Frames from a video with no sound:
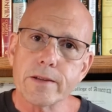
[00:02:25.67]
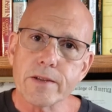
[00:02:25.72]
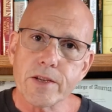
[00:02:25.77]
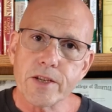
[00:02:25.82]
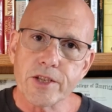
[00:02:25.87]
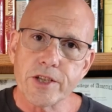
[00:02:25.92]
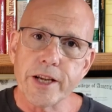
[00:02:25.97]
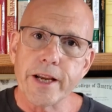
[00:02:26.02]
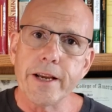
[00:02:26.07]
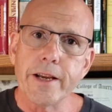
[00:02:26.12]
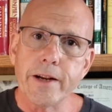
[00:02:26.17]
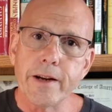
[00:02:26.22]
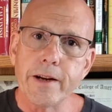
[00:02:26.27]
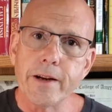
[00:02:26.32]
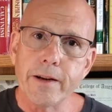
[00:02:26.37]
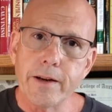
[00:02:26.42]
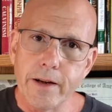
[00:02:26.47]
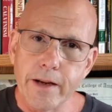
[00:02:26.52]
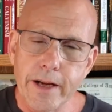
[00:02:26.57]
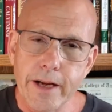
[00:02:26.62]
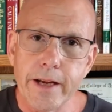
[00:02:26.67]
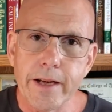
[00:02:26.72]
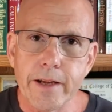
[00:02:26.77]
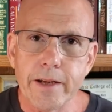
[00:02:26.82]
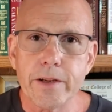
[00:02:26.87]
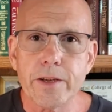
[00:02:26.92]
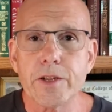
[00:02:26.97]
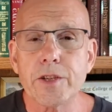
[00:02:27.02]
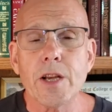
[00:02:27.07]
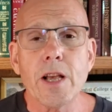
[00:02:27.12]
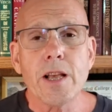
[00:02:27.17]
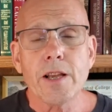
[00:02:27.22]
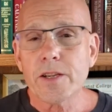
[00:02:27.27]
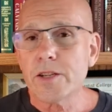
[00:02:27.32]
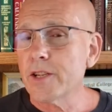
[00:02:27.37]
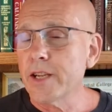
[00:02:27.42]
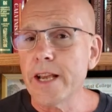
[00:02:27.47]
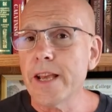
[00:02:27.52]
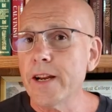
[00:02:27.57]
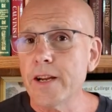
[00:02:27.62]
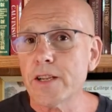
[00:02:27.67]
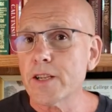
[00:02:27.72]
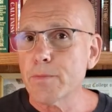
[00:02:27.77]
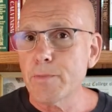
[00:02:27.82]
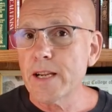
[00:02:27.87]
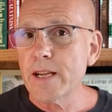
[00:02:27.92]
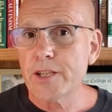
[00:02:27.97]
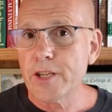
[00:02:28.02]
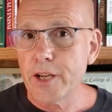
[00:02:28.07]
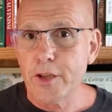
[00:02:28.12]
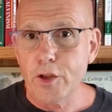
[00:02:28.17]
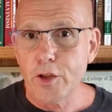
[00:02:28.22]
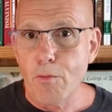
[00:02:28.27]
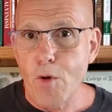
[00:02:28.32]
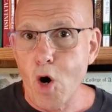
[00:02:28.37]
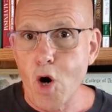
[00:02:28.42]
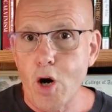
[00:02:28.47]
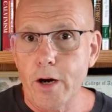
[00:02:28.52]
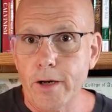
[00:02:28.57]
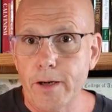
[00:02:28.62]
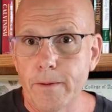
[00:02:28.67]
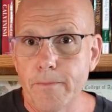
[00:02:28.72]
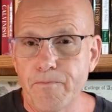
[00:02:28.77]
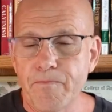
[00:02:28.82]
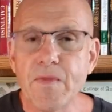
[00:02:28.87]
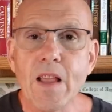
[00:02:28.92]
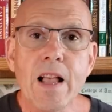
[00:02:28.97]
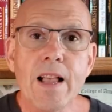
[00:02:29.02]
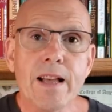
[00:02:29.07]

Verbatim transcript: sin is. Sin is missing the mark.